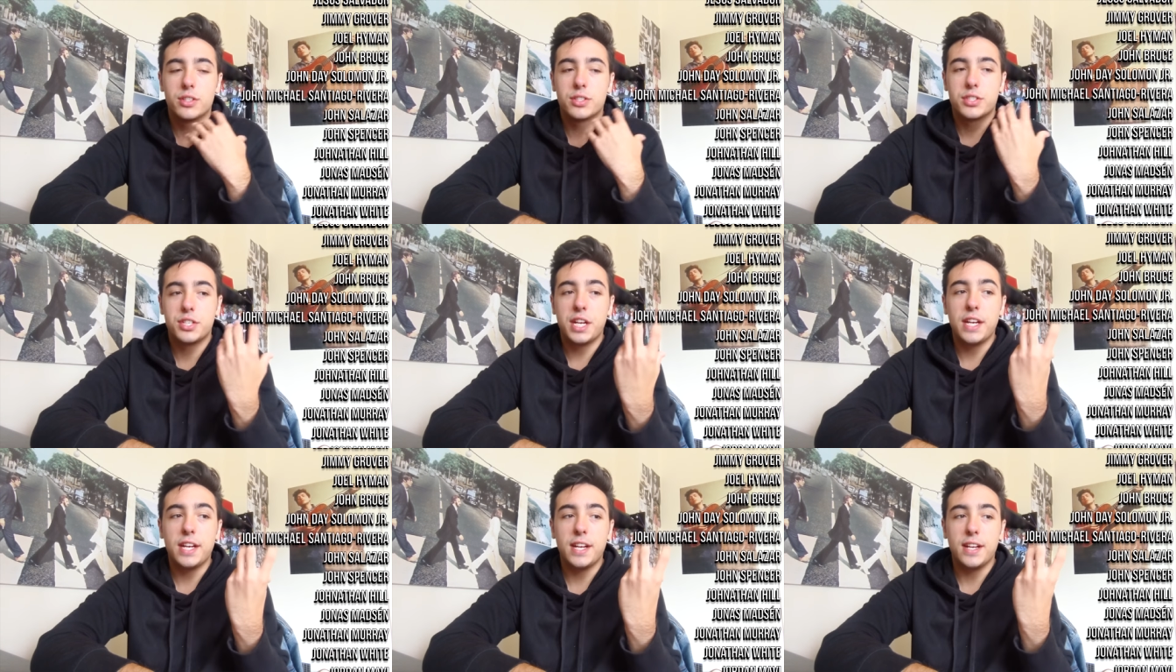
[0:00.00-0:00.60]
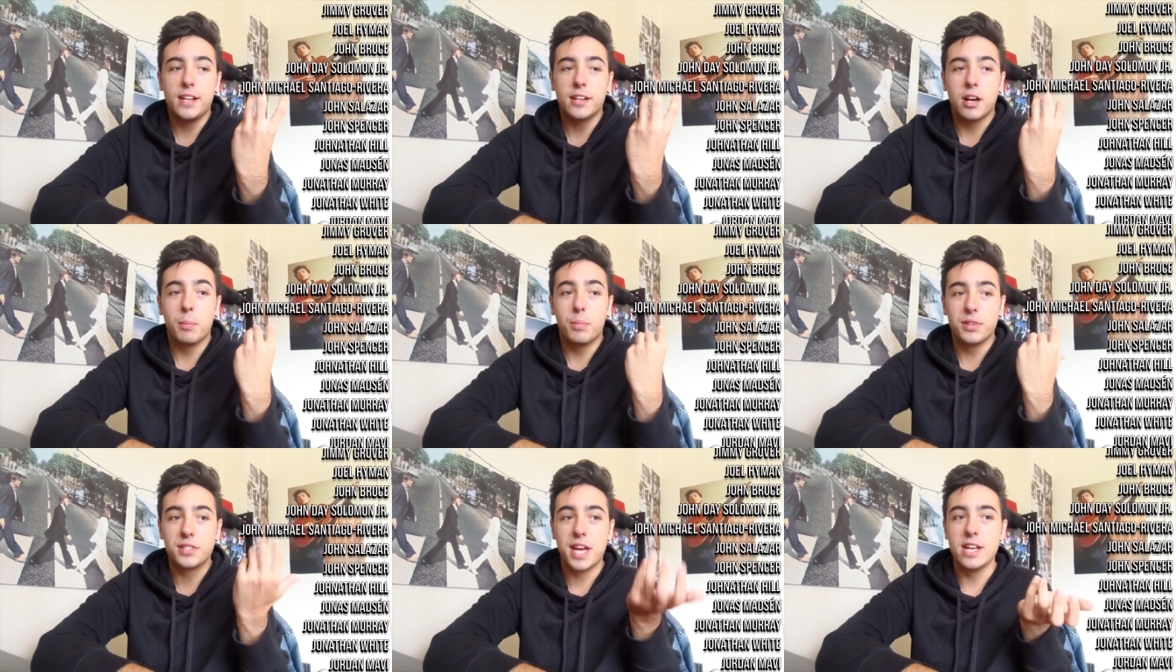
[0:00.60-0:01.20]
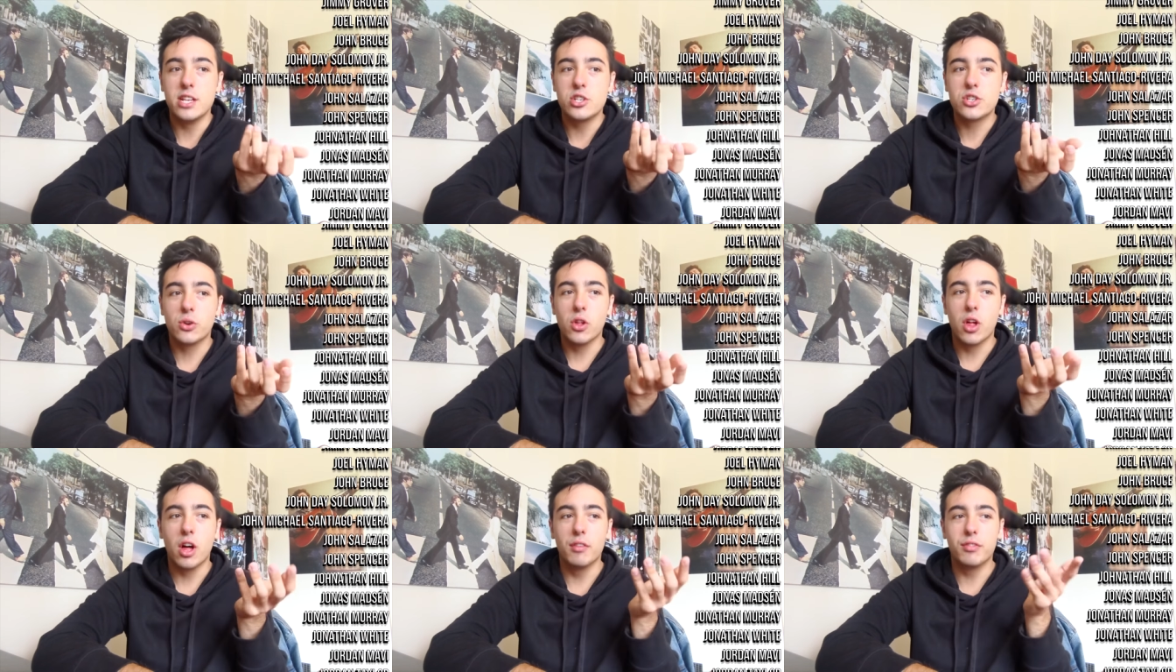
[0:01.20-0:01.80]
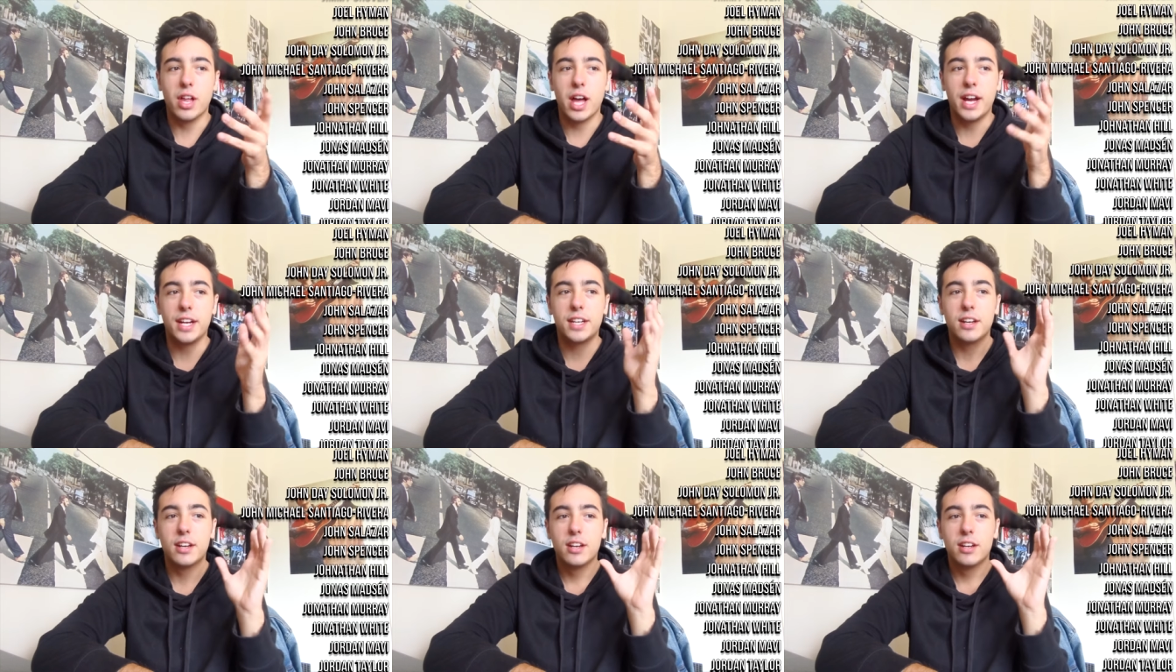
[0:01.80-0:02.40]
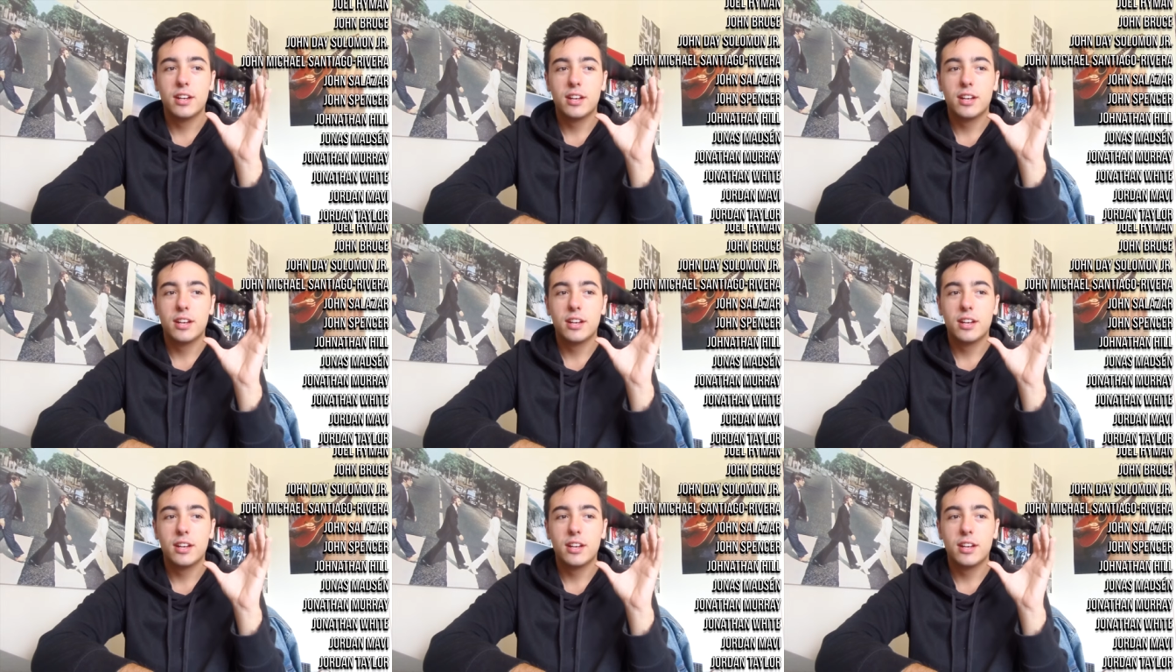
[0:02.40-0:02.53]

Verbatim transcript: see a potential of like